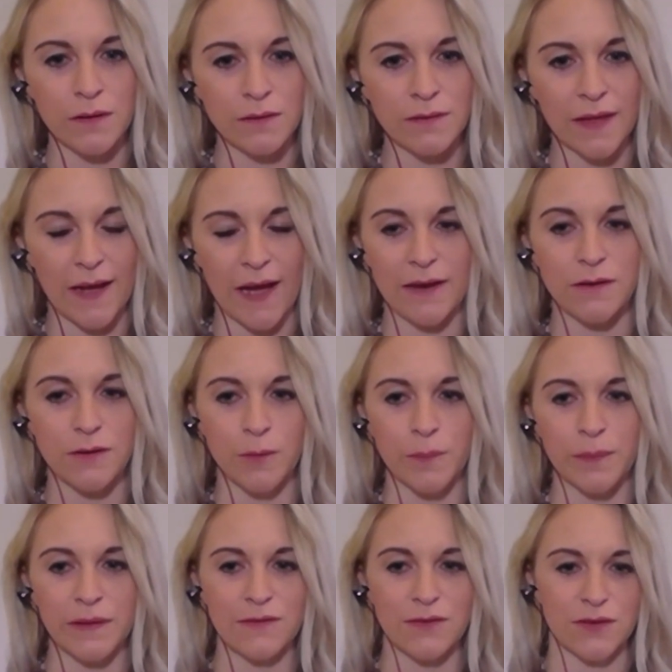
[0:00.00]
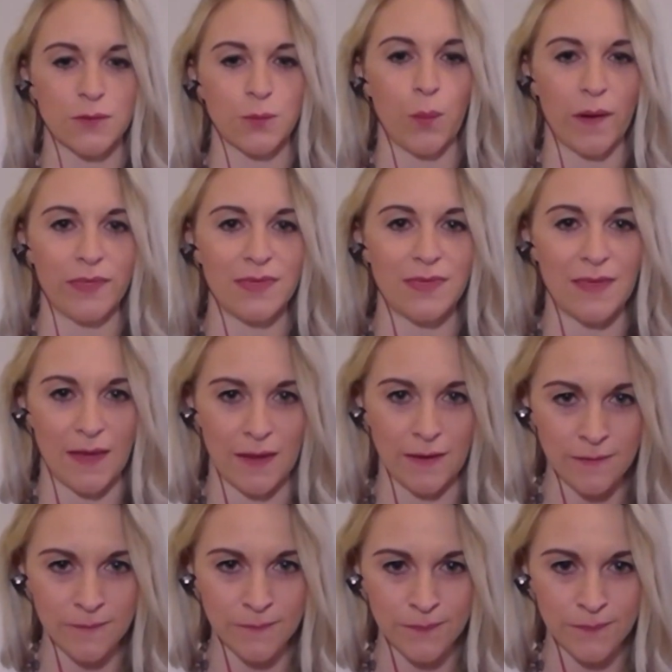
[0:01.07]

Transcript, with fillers: Like, I don't believe it's just one thing